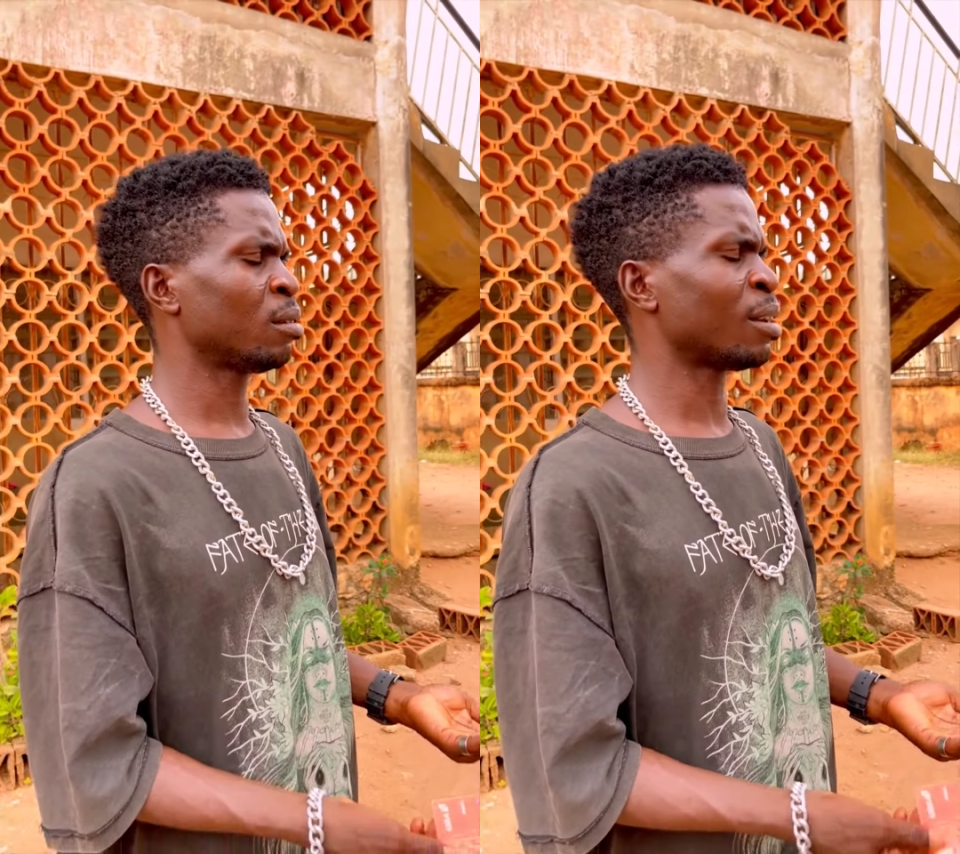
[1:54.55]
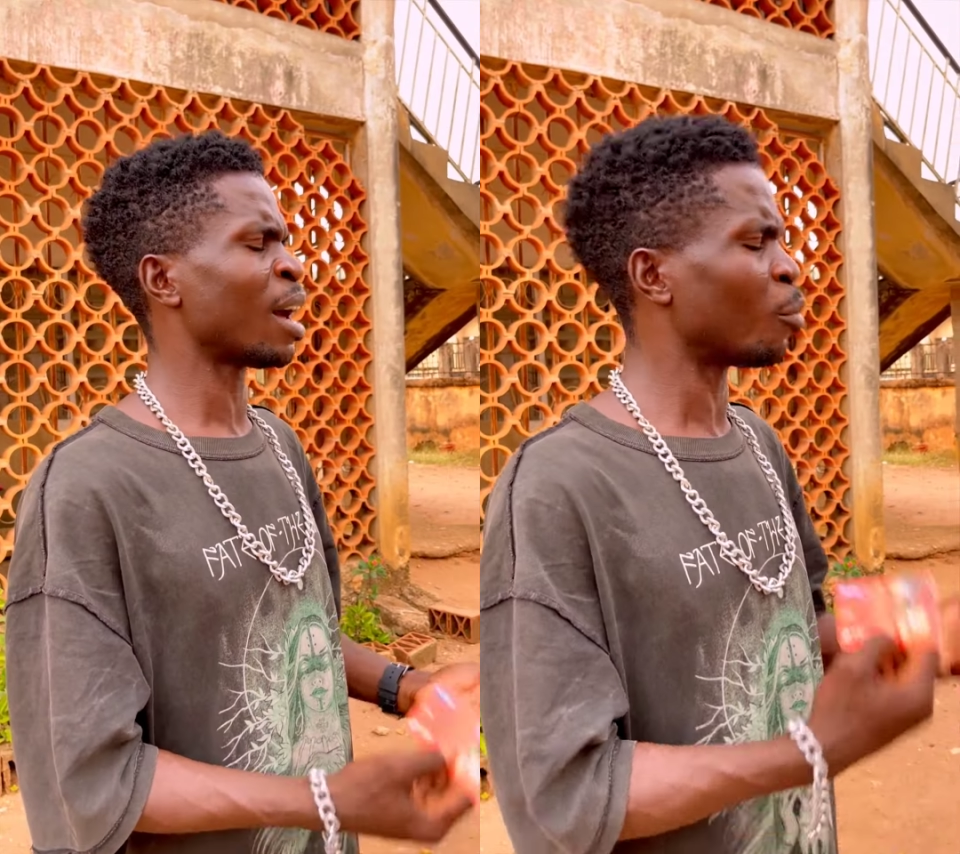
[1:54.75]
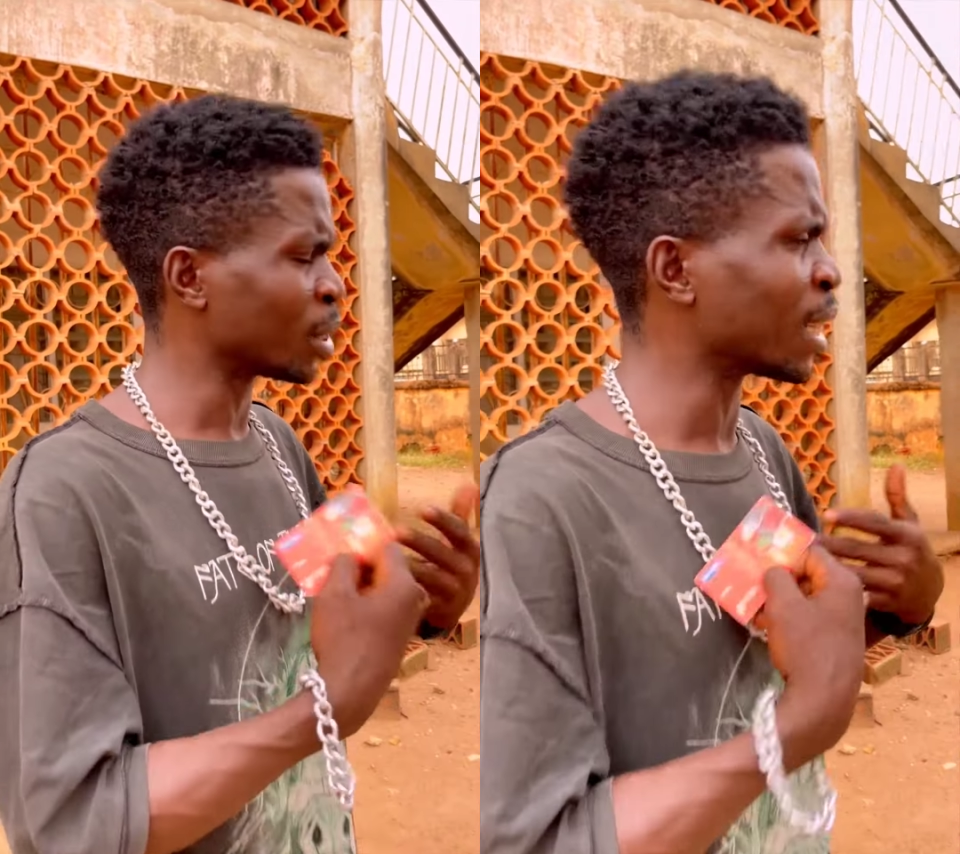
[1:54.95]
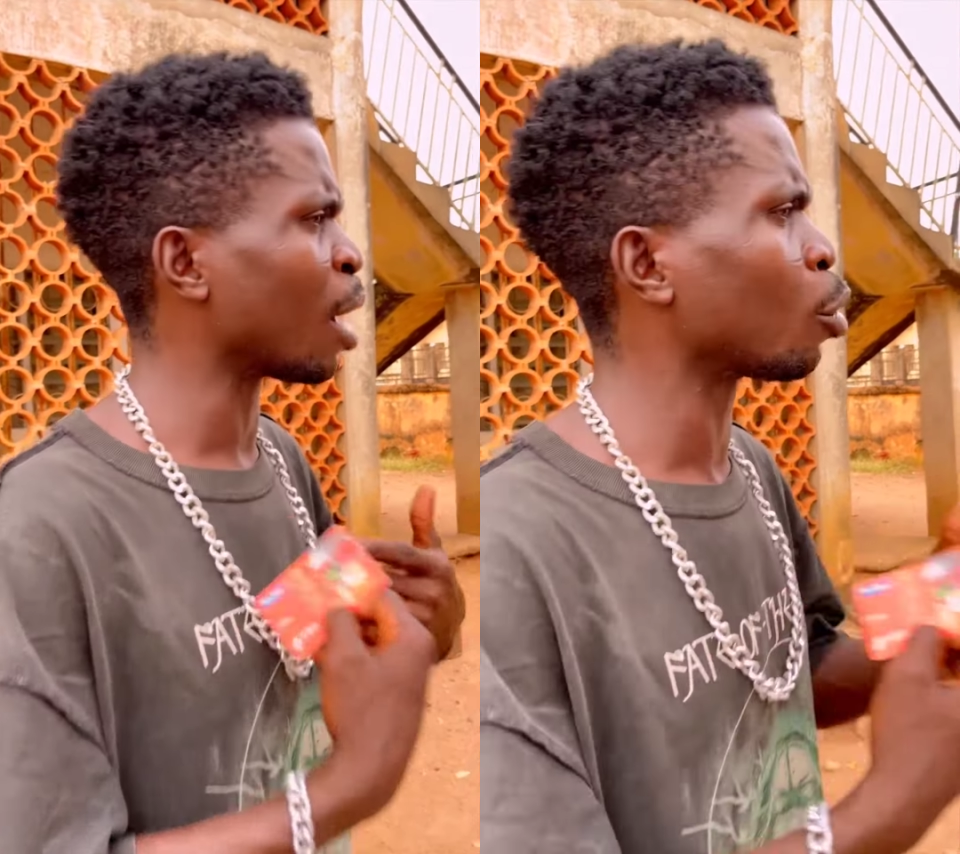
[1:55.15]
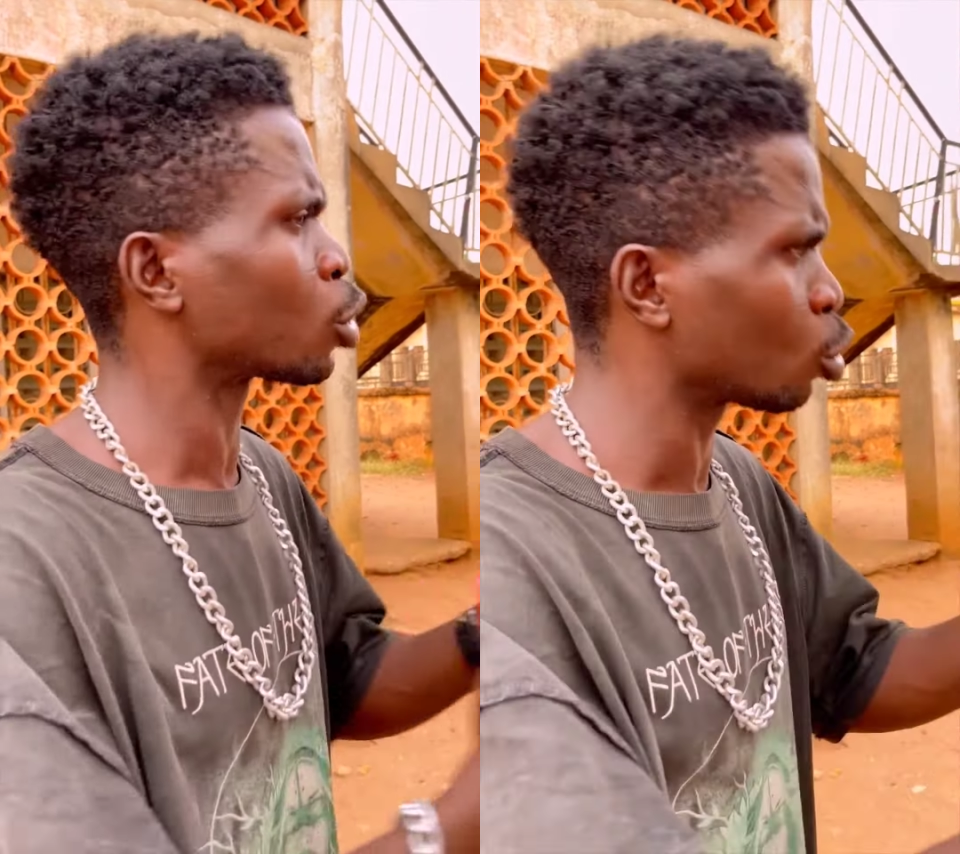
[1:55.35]
Now wait, I
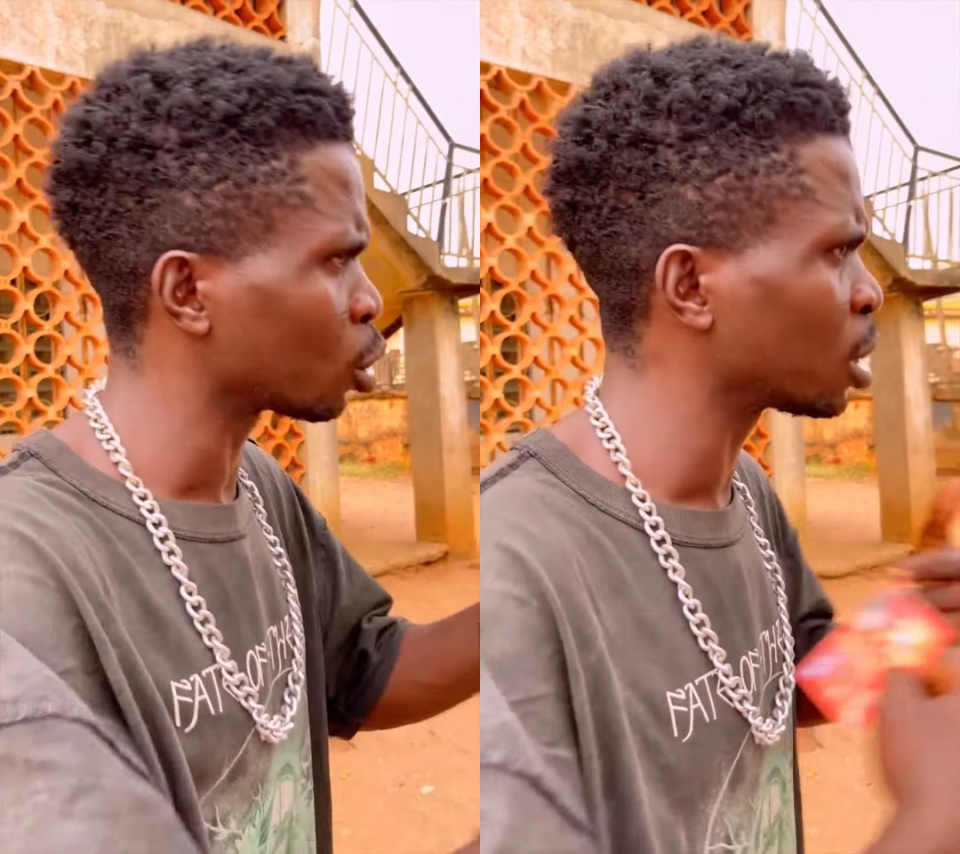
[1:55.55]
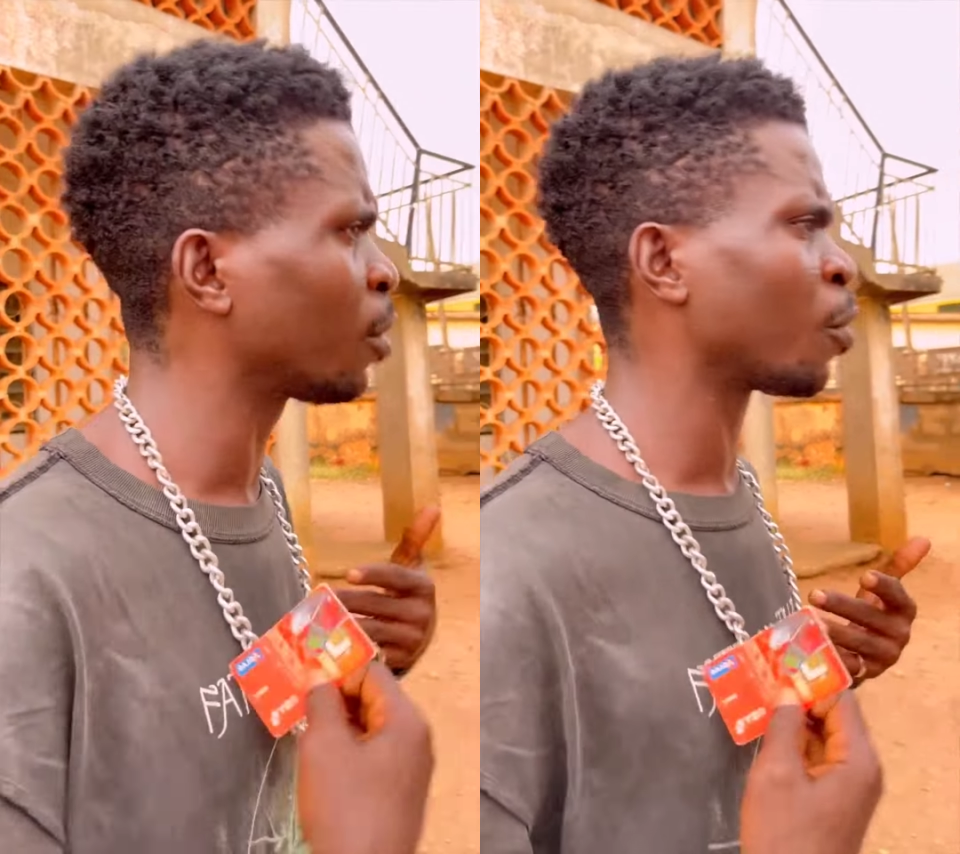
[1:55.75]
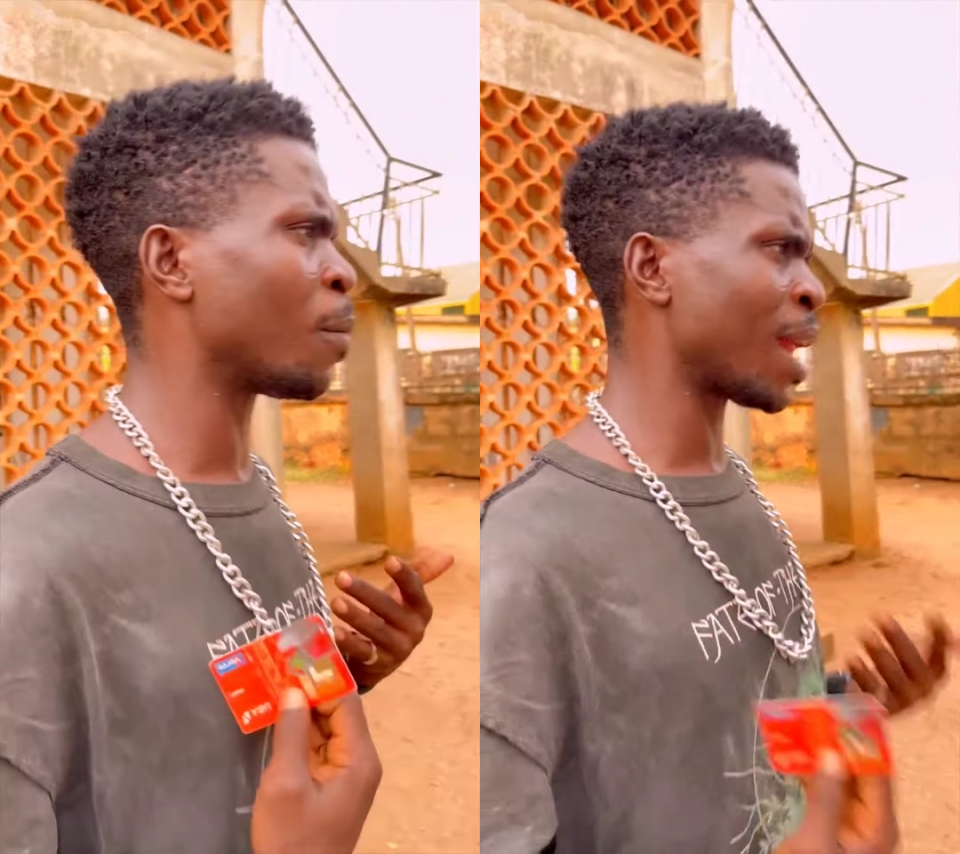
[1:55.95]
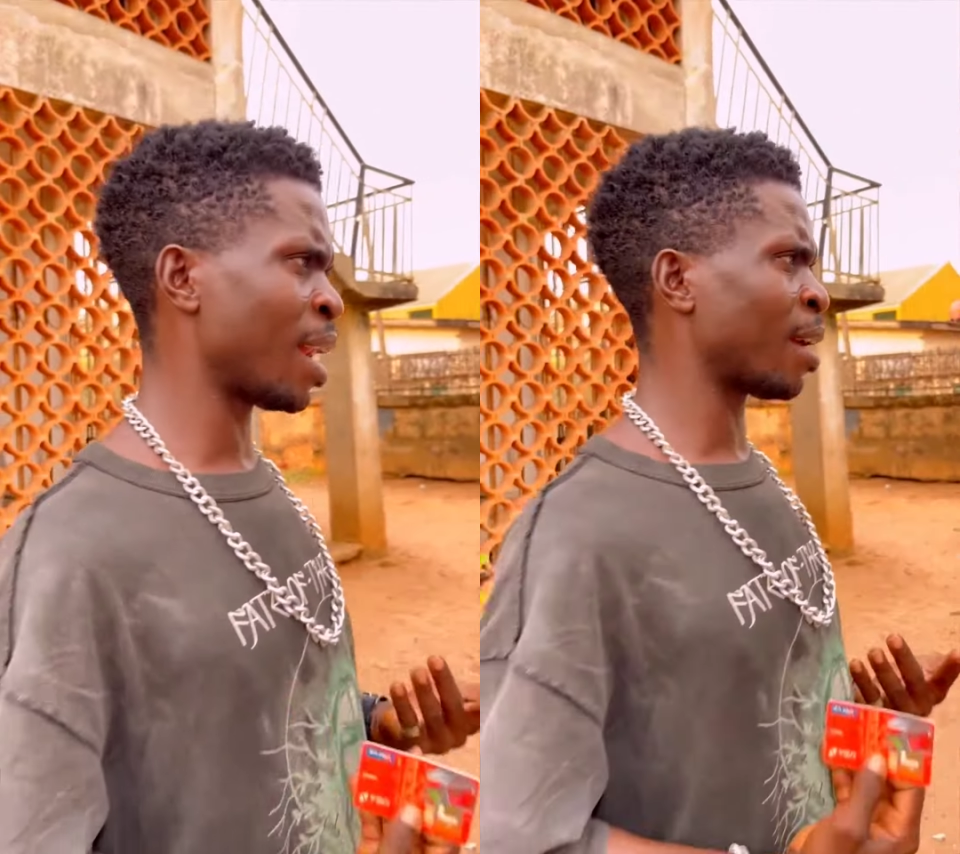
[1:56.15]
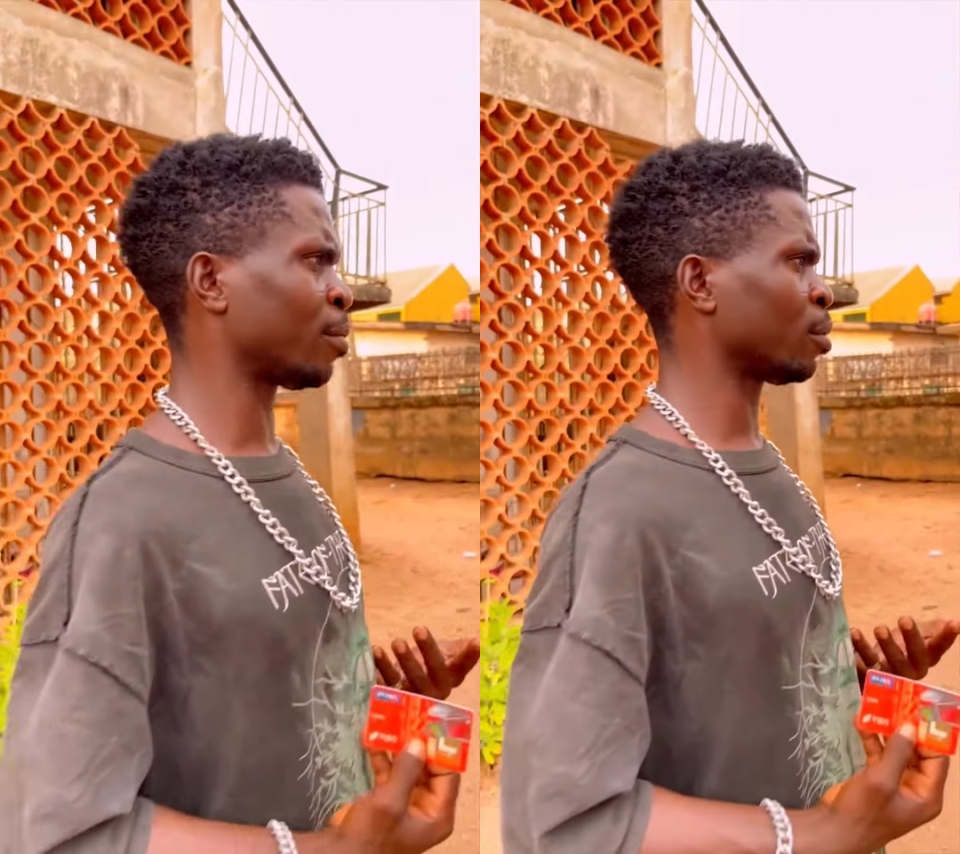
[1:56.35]
want so sick for my life.